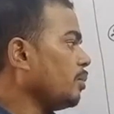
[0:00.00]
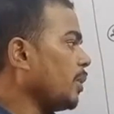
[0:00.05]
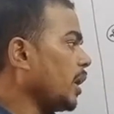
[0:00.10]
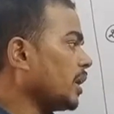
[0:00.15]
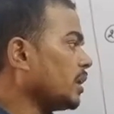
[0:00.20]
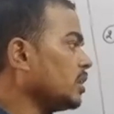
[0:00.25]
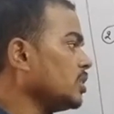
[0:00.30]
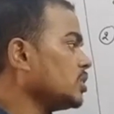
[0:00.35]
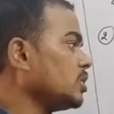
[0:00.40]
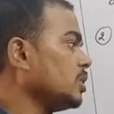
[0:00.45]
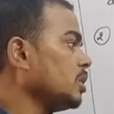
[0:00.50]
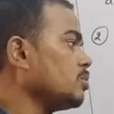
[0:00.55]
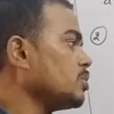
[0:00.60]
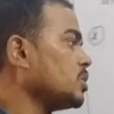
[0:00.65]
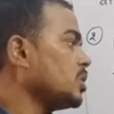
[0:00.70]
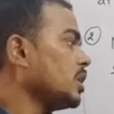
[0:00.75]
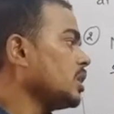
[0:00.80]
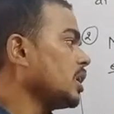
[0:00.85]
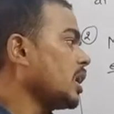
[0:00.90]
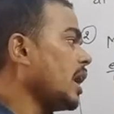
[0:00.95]

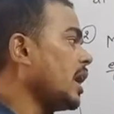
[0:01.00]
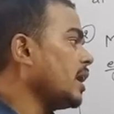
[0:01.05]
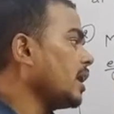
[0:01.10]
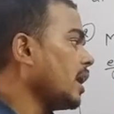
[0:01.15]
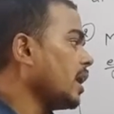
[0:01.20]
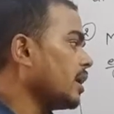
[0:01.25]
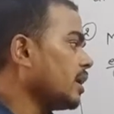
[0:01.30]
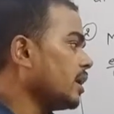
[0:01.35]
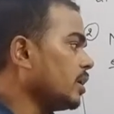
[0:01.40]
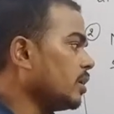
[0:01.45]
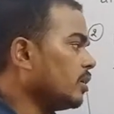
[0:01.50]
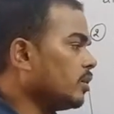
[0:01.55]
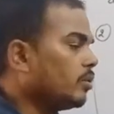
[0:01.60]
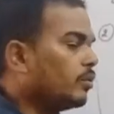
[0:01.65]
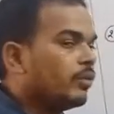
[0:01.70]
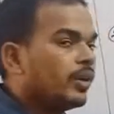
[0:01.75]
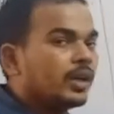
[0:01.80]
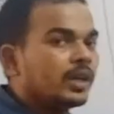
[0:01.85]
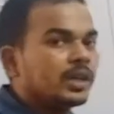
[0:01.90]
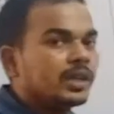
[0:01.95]
magnesium, zinc and
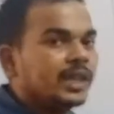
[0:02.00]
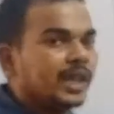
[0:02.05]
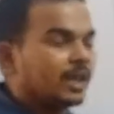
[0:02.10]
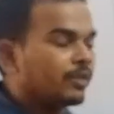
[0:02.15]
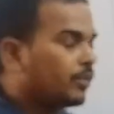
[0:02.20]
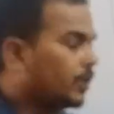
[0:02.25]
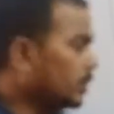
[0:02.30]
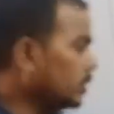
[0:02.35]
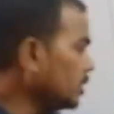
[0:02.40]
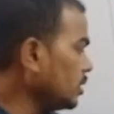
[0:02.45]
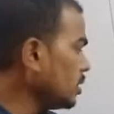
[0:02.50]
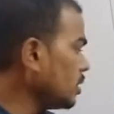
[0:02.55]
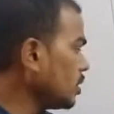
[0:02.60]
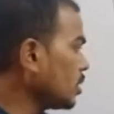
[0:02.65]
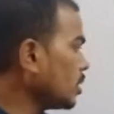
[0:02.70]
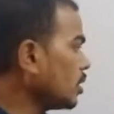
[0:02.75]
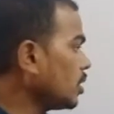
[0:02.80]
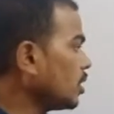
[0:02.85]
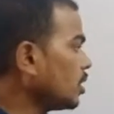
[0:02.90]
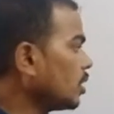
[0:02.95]
iron when react
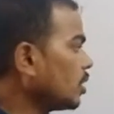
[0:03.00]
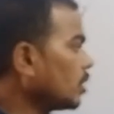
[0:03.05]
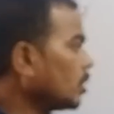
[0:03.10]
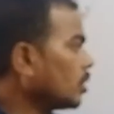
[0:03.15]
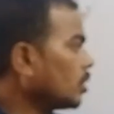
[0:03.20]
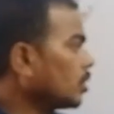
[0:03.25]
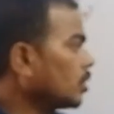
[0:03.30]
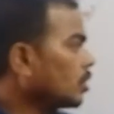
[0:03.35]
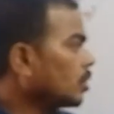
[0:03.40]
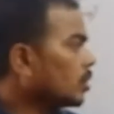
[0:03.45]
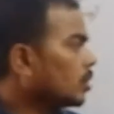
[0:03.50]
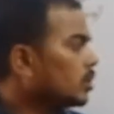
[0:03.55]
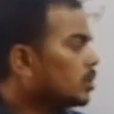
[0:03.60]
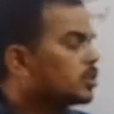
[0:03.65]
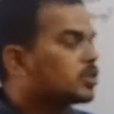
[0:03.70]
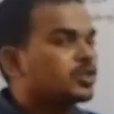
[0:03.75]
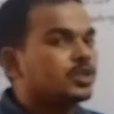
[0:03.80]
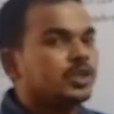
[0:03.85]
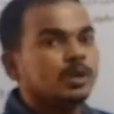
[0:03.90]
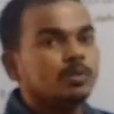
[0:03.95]

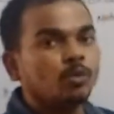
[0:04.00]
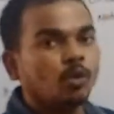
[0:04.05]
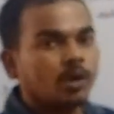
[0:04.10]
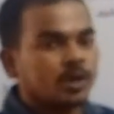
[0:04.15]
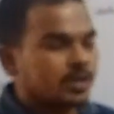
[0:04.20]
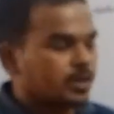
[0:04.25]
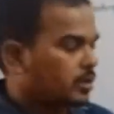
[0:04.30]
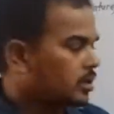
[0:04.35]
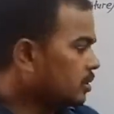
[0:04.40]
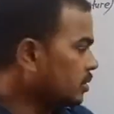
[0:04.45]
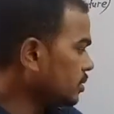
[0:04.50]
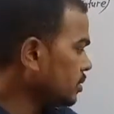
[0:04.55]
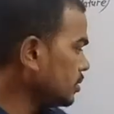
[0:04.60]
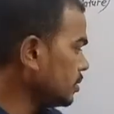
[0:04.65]
with steam water,